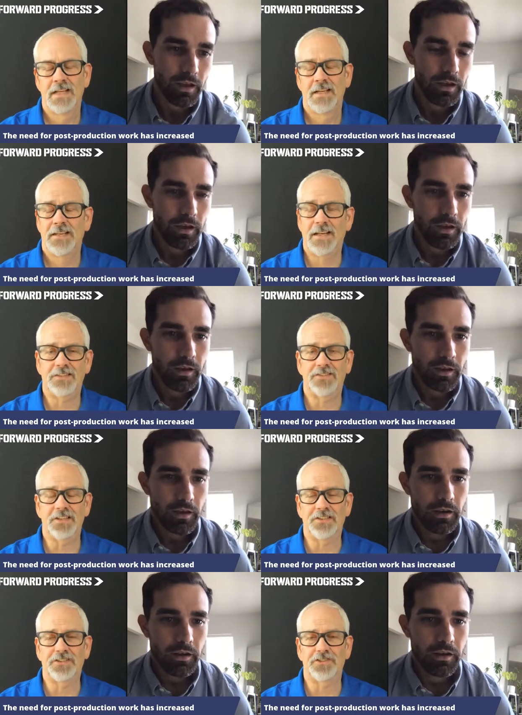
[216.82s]
Speaker 1: Yeah, it's it's
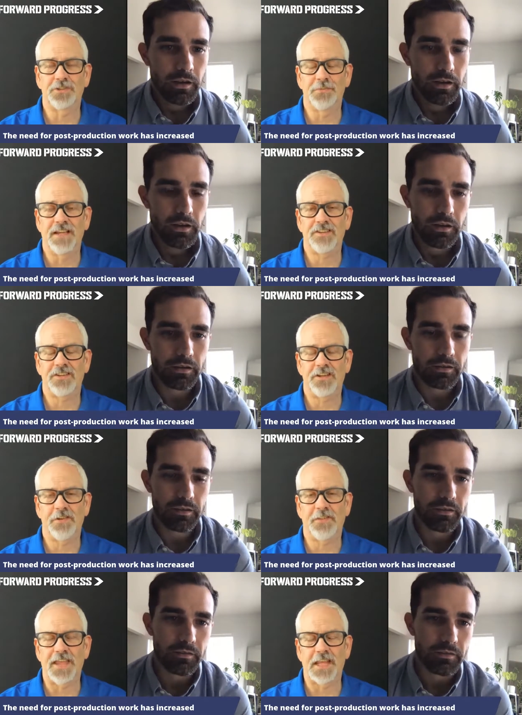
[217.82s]
just amazing. You
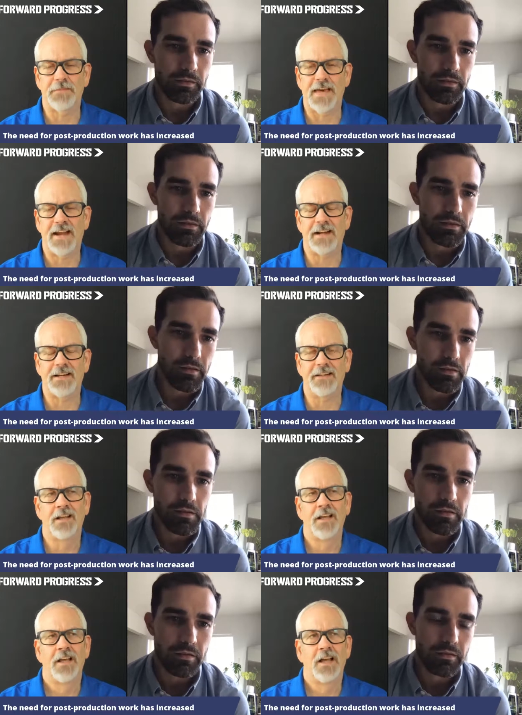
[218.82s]
think about it, and
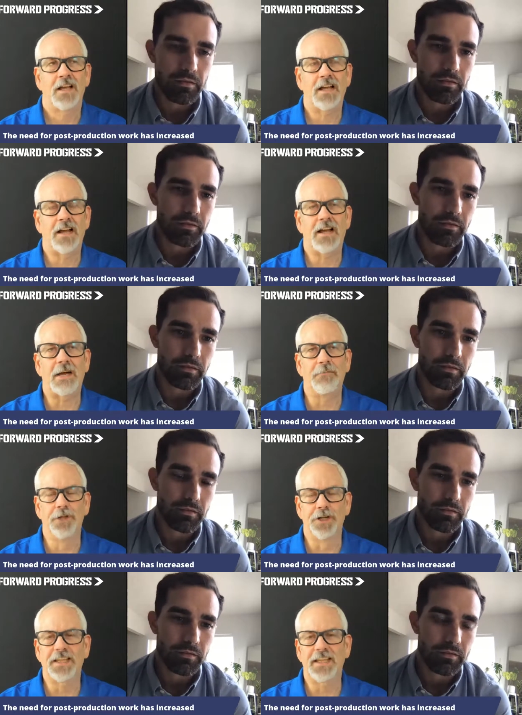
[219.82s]
uh, I'm
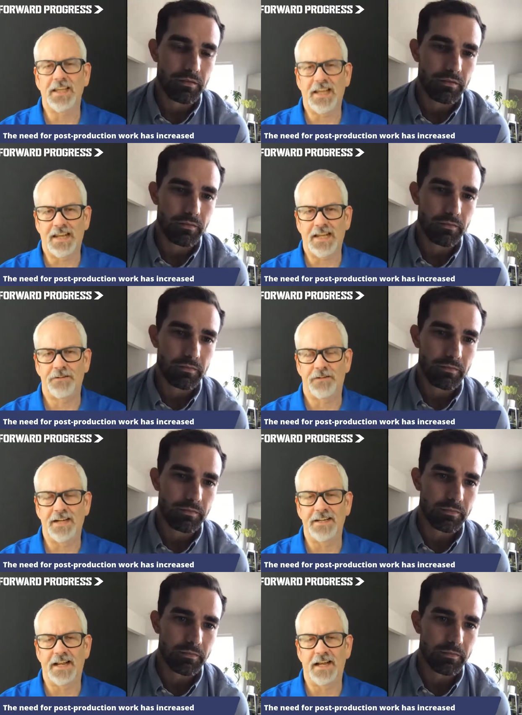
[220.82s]
looking ahead right
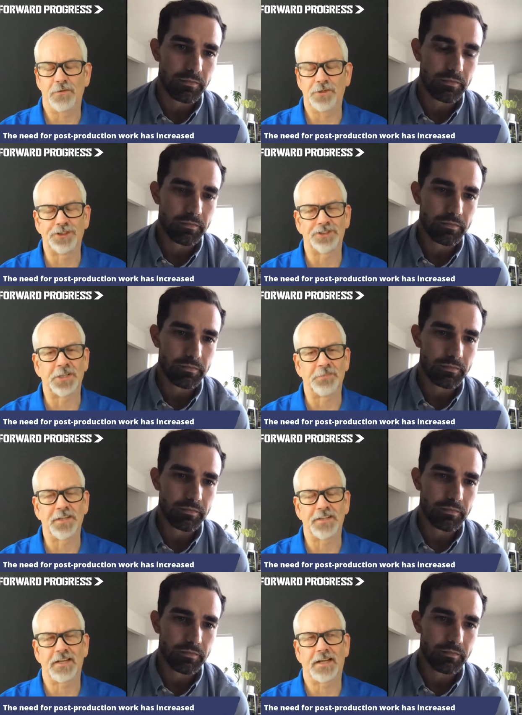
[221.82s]
now, which is something
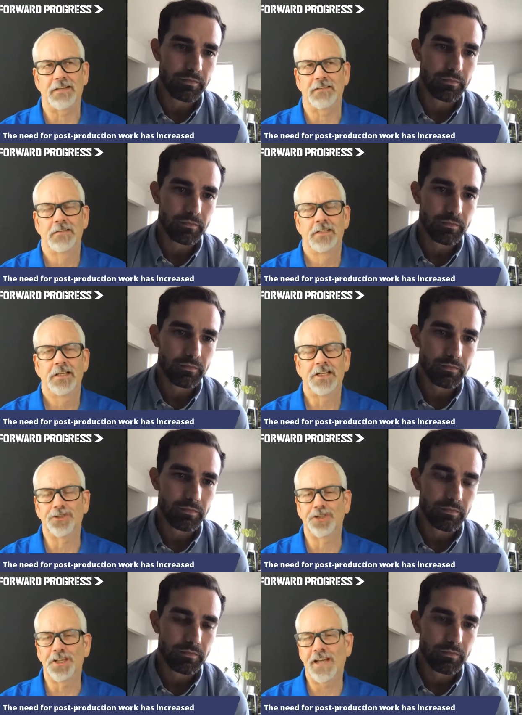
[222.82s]
that is
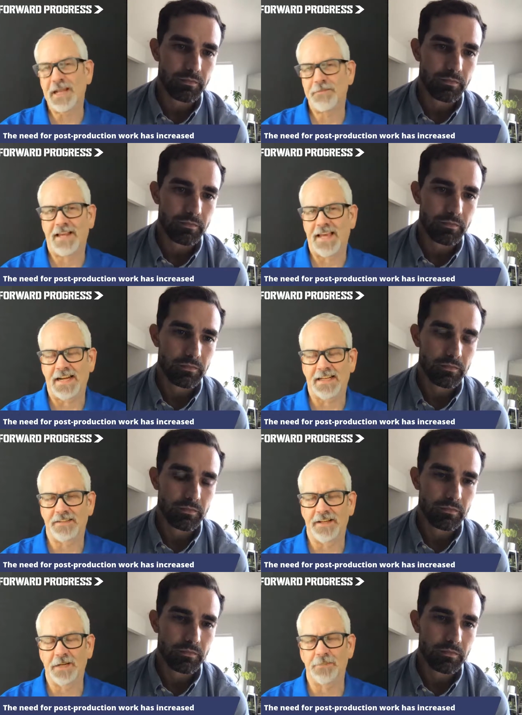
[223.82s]
good and bad, I
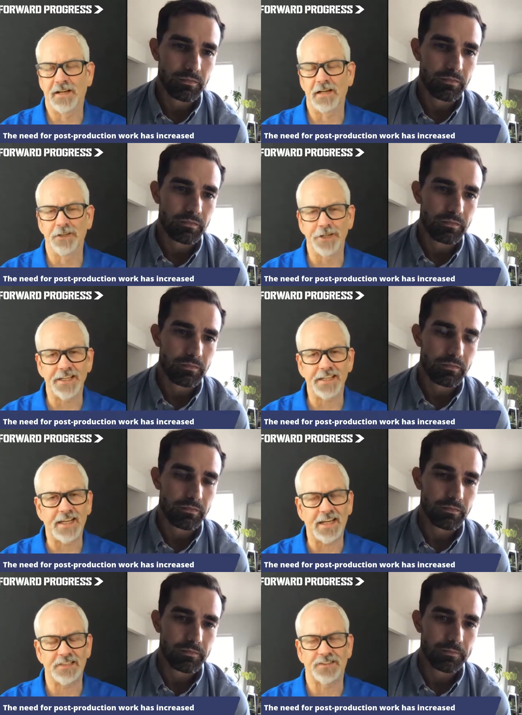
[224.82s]
think. But looking
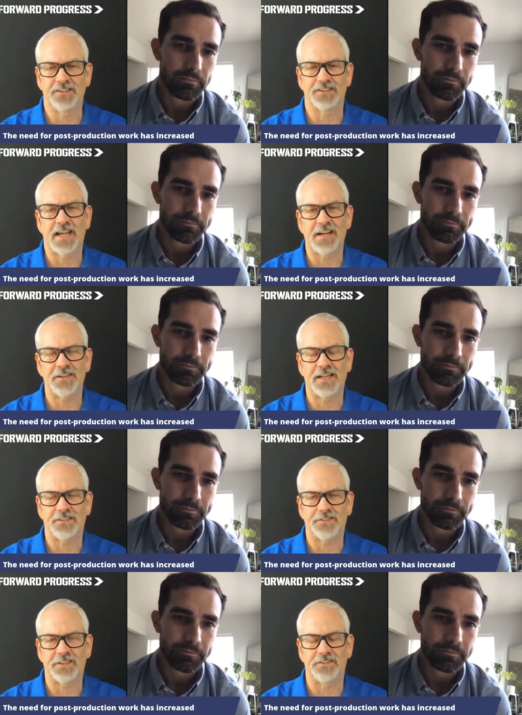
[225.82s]
ahead to this holiday
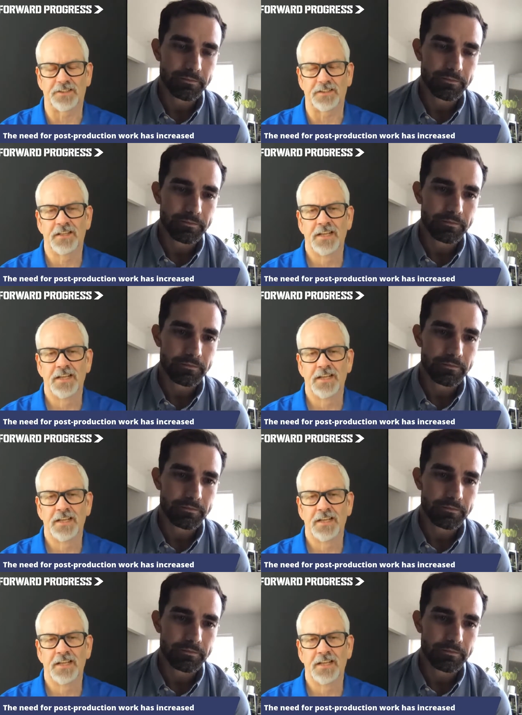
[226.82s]
season,